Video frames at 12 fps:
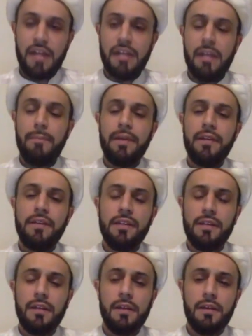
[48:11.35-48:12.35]
And
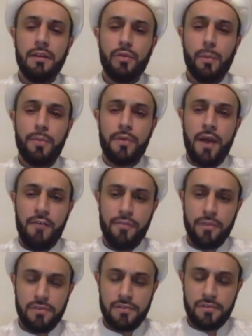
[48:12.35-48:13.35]
Nabiyeen, the
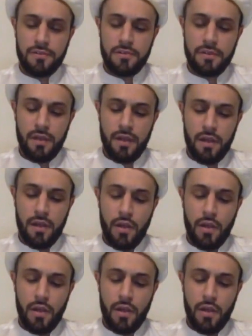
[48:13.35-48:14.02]
prophets,